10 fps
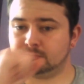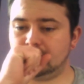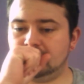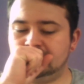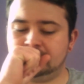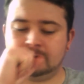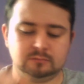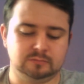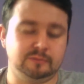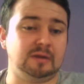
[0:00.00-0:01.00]
with
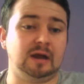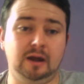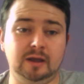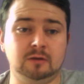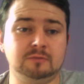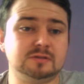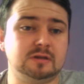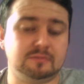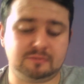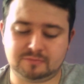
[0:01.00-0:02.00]
my high elves,
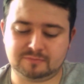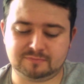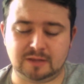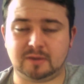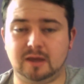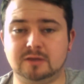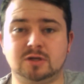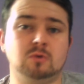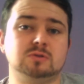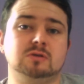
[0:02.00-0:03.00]
if Flame Cage
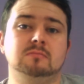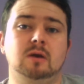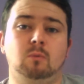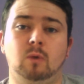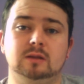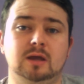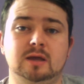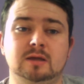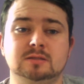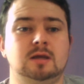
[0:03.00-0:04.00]
goes on my White
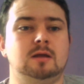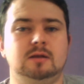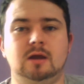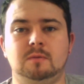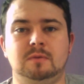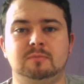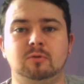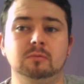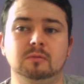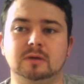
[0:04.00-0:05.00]
Lions, now I'm in a
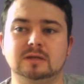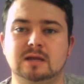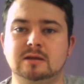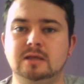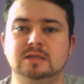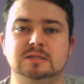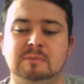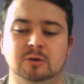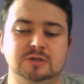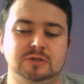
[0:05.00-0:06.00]
problem because I need to be
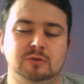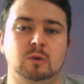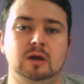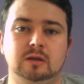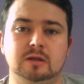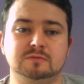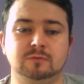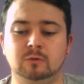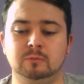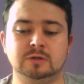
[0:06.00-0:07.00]
pushing those White Lions
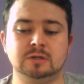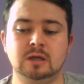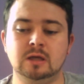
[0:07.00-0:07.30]
forward.